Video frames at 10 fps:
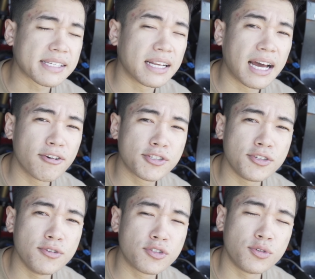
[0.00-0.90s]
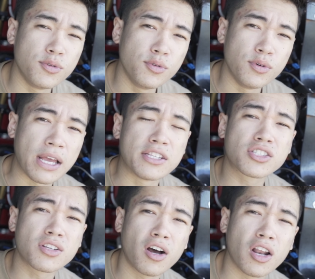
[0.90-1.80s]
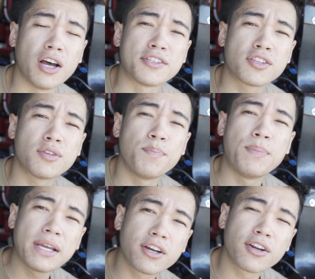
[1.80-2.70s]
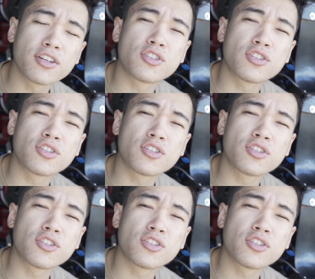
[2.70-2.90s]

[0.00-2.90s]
allows you to install a bigger